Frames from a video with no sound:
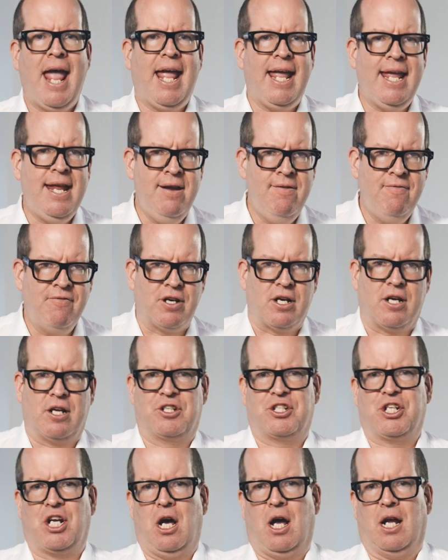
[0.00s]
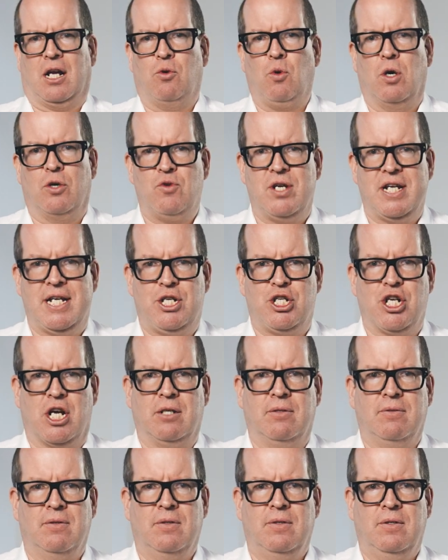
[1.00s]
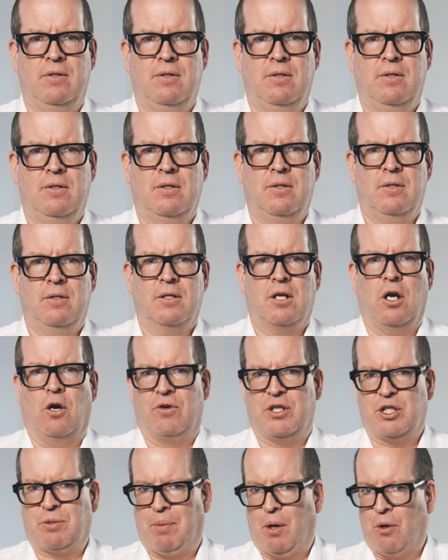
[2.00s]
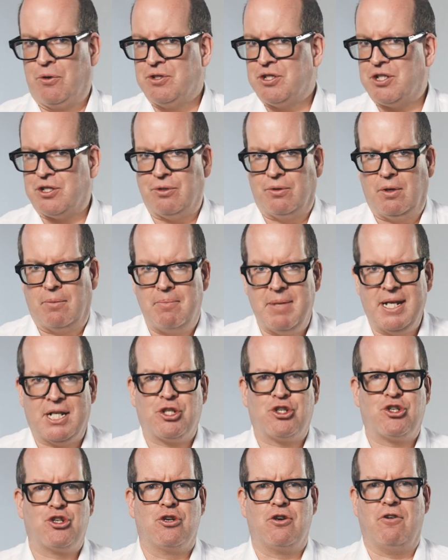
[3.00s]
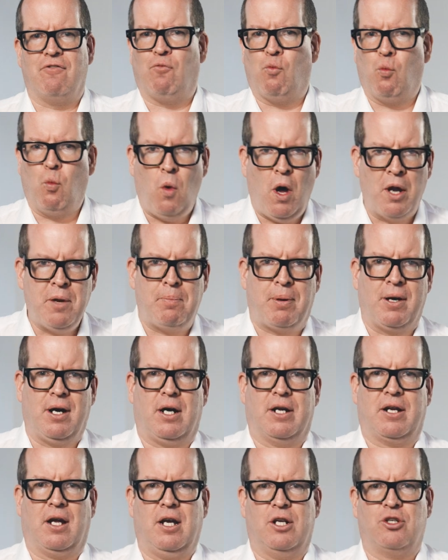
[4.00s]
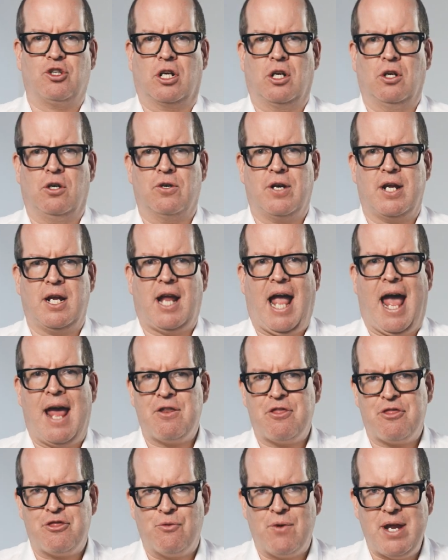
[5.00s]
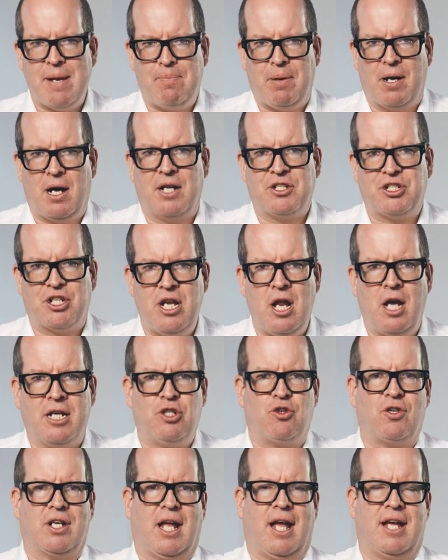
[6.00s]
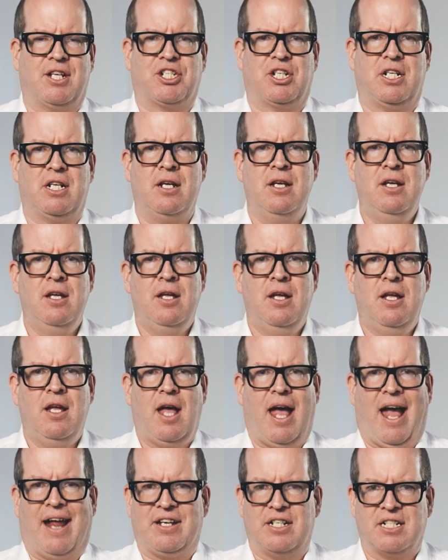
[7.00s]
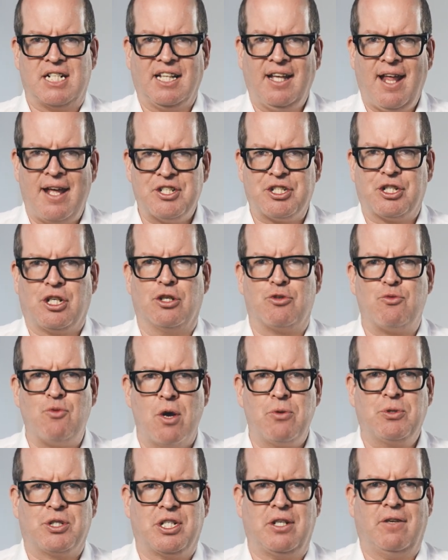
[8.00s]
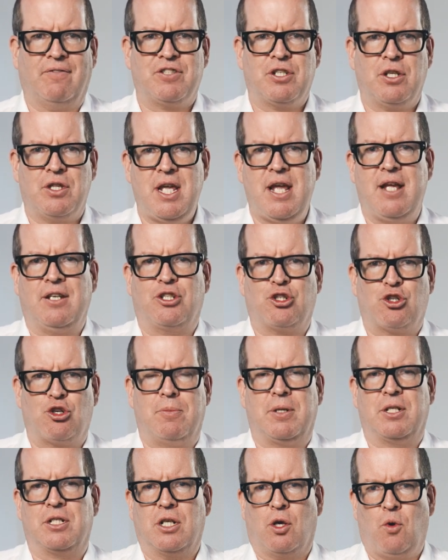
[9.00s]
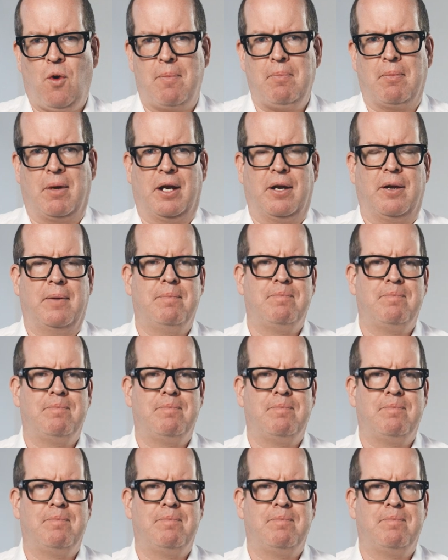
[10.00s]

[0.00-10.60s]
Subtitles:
Inverse aqua regia corresponds to a mixture of 1 part hydrochloric and 3 parts nitric acid and is less corrosive to the instrument equipment.